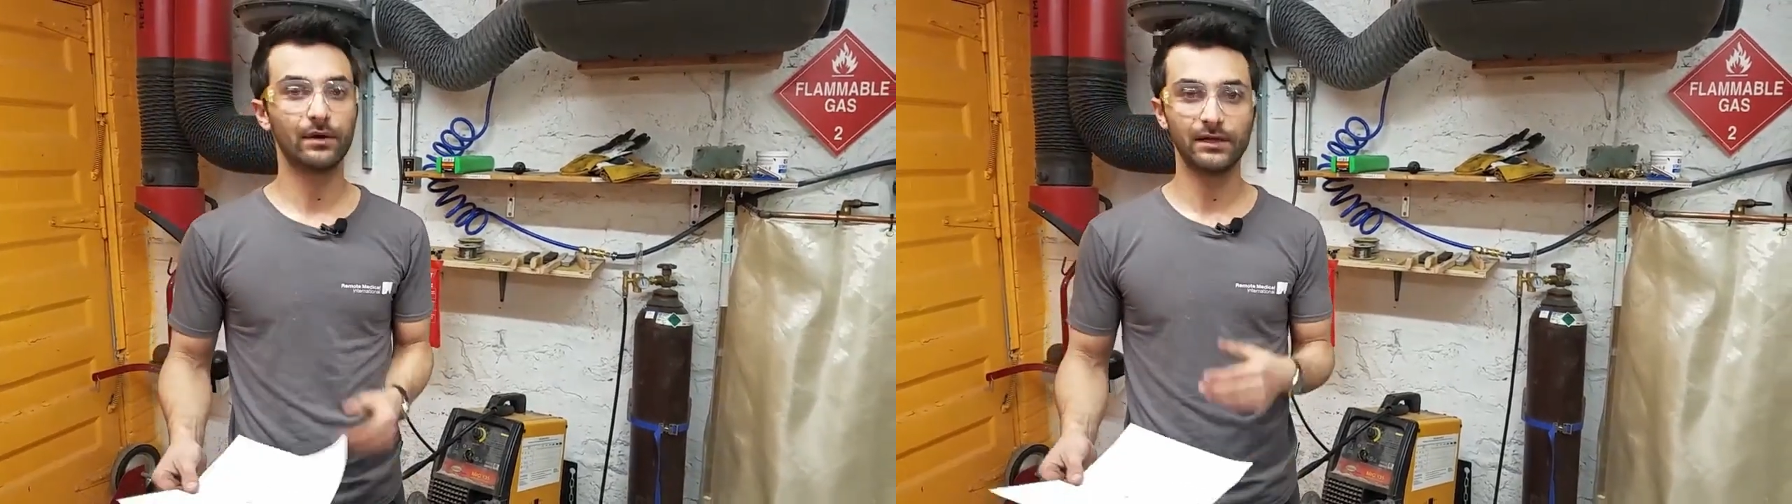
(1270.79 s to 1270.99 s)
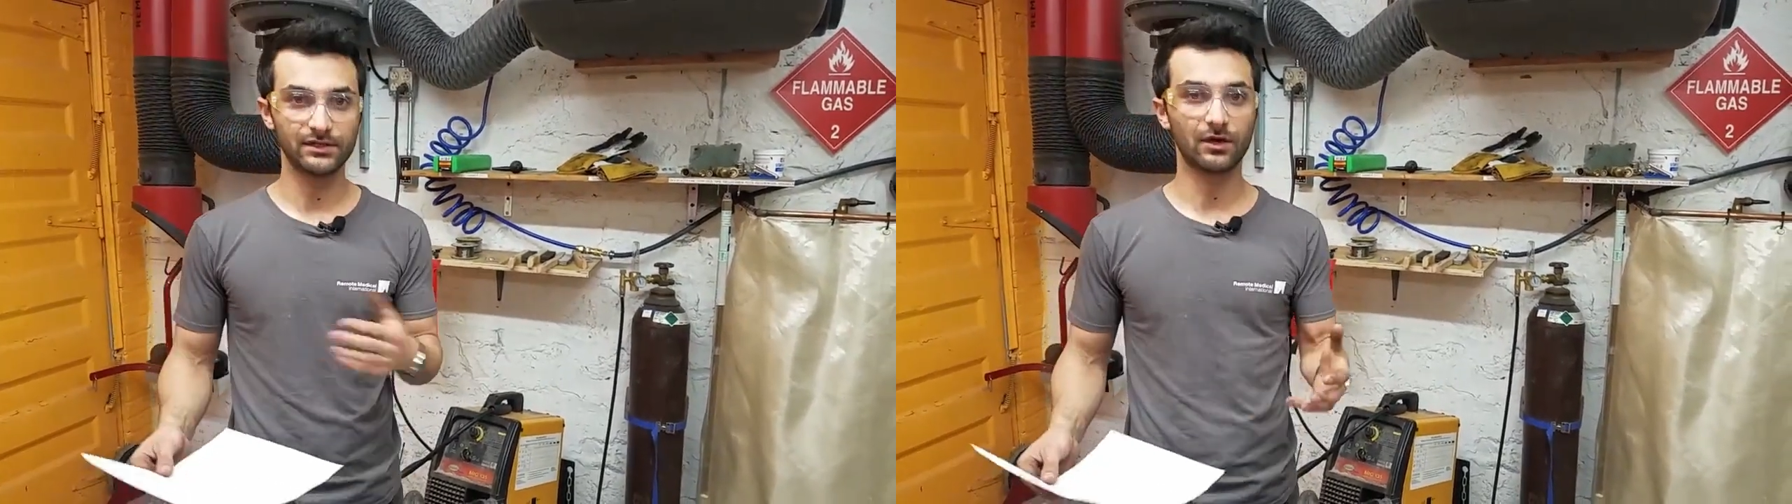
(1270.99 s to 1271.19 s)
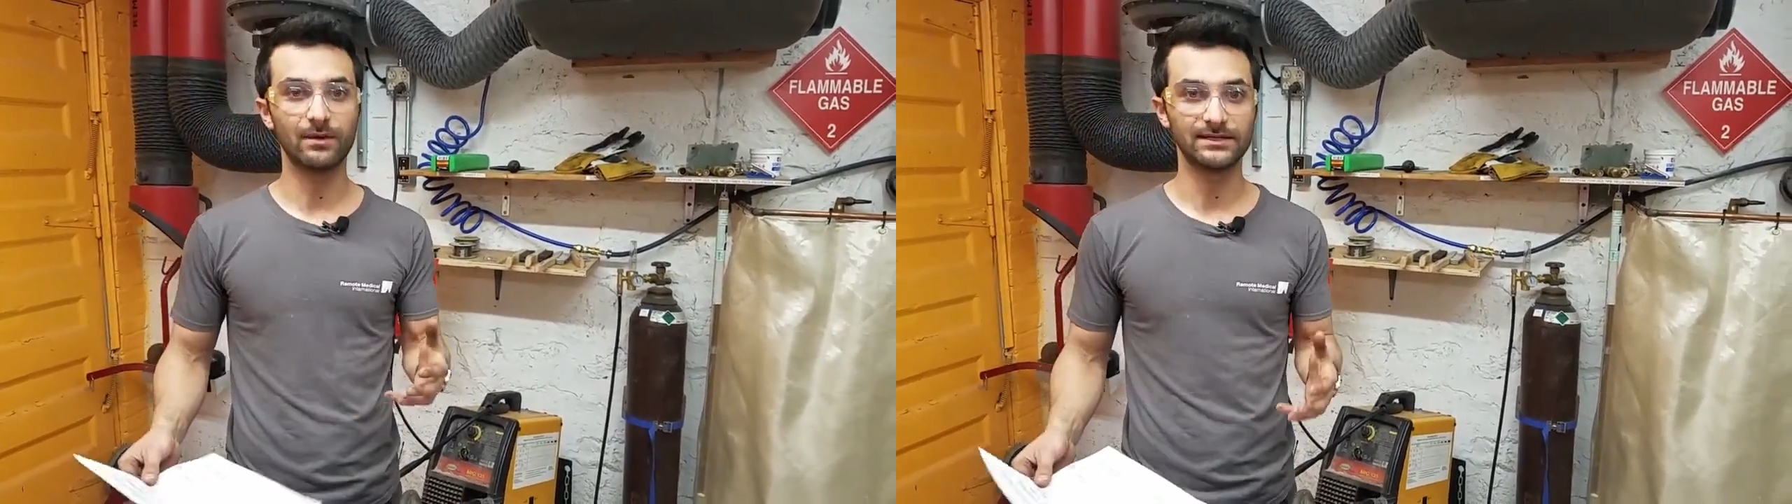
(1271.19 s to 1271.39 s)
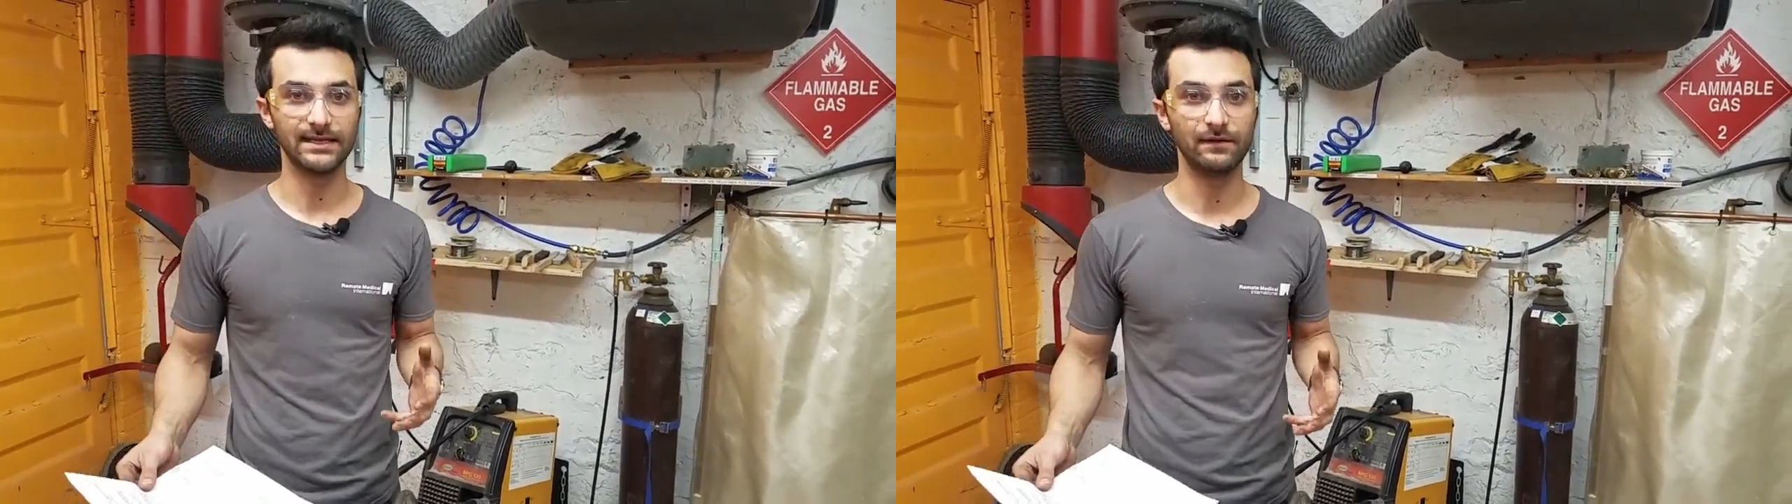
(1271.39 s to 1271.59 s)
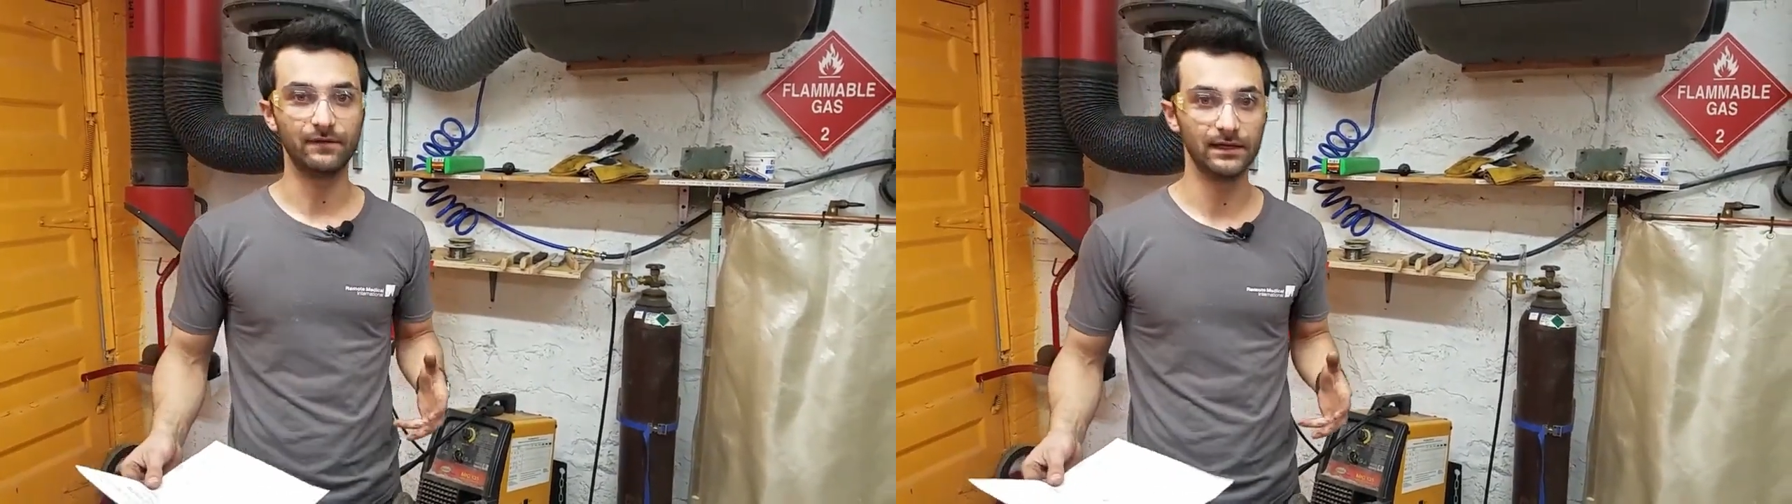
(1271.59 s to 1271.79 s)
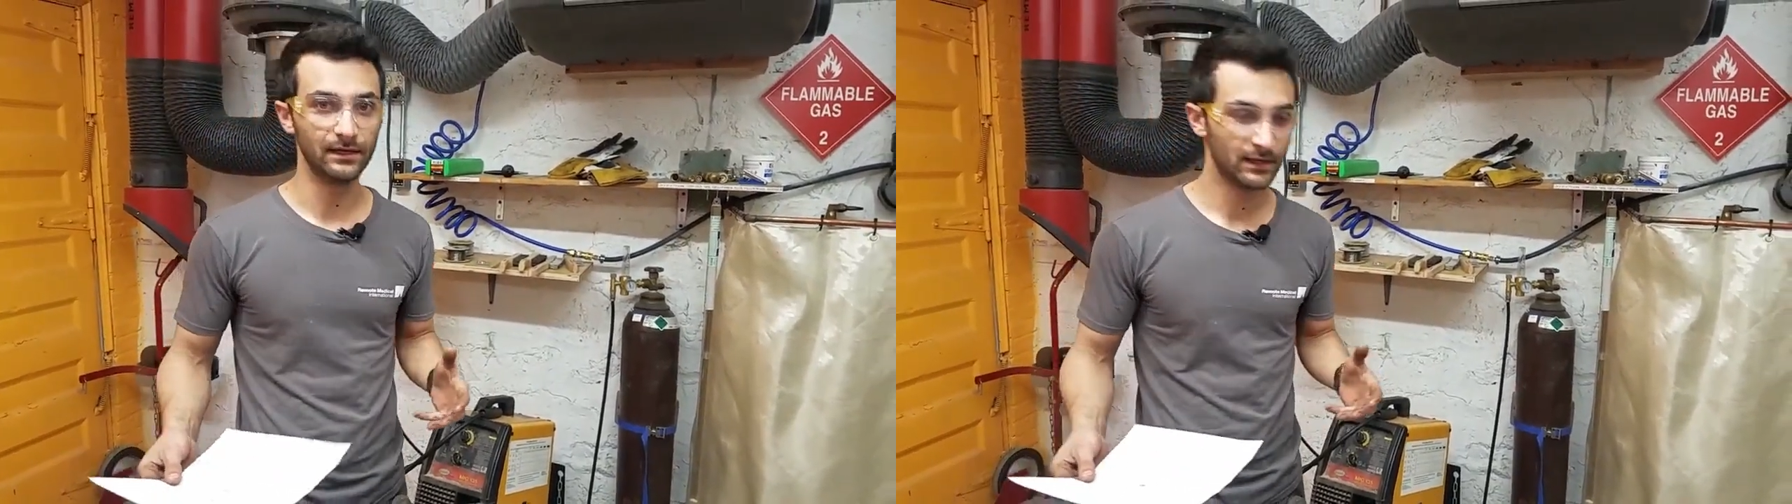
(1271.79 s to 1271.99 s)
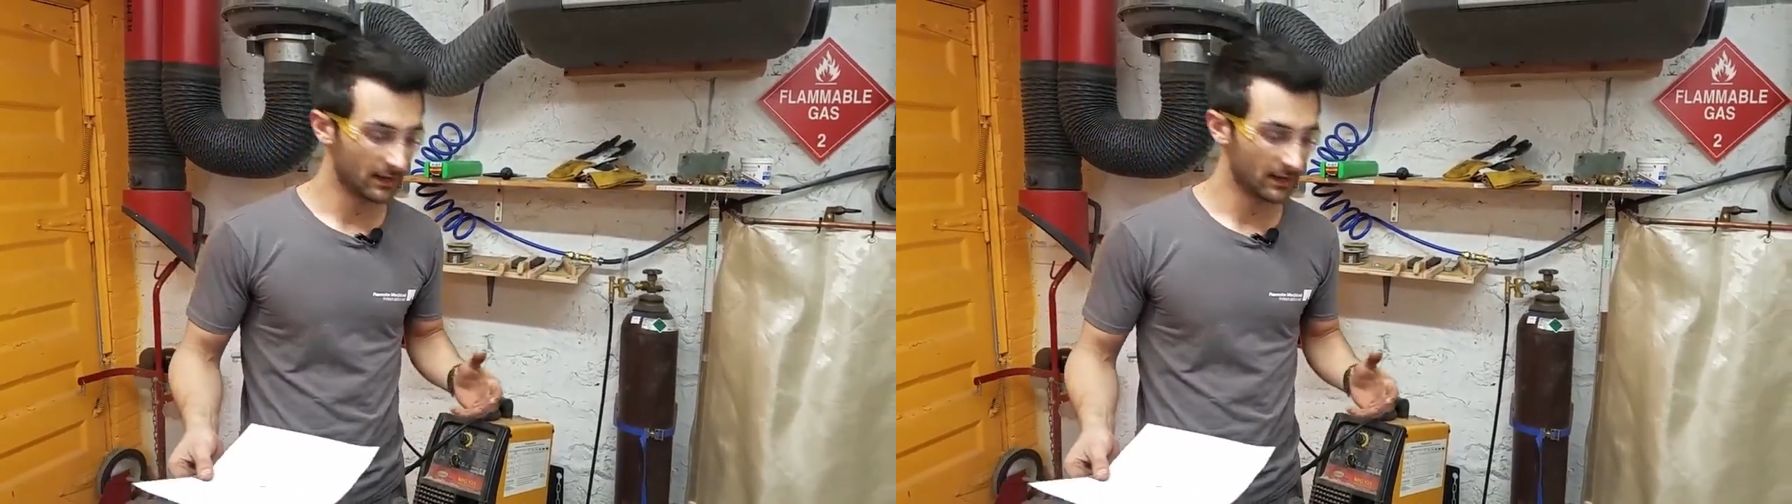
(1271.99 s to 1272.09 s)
going to talk about safety.